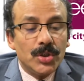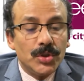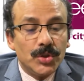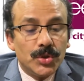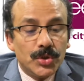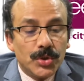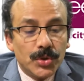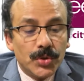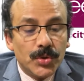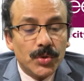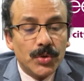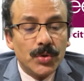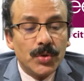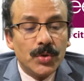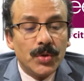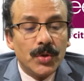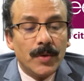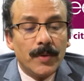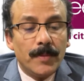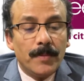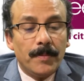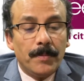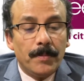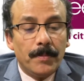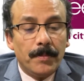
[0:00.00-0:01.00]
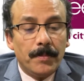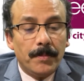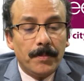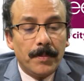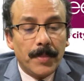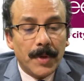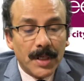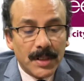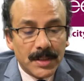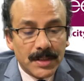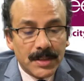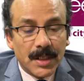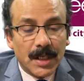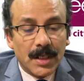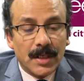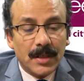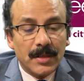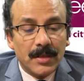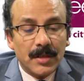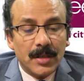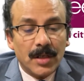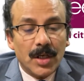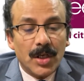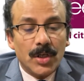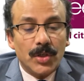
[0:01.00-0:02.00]
to
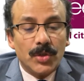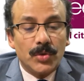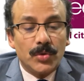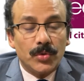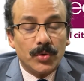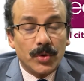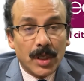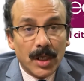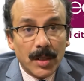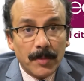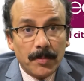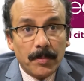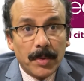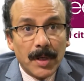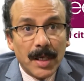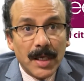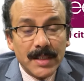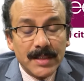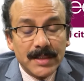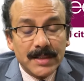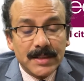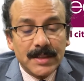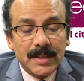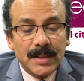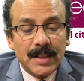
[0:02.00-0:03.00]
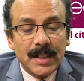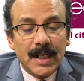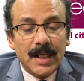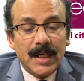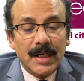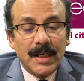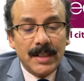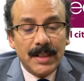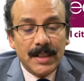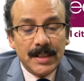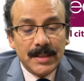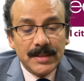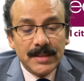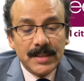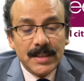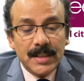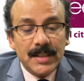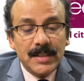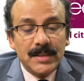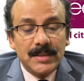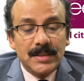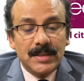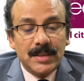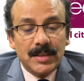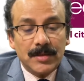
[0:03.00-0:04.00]
patient to replace
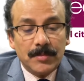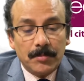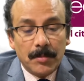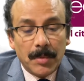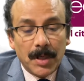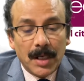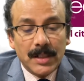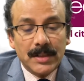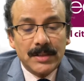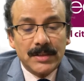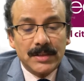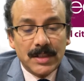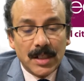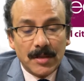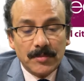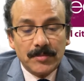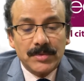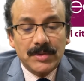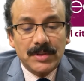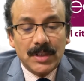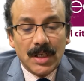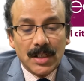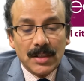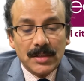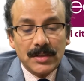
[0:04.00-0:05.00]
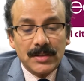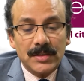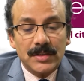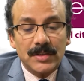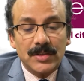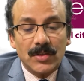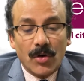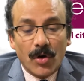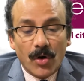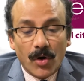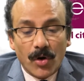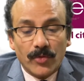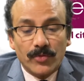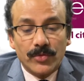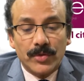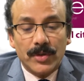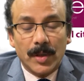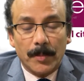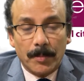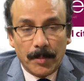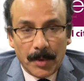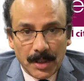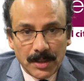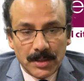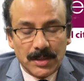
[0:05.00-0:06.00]
diseased blood stem cells of the
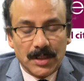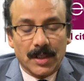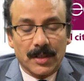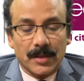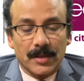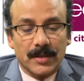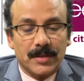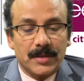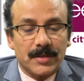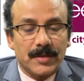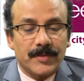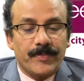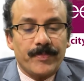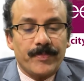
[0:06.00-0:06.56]
patient.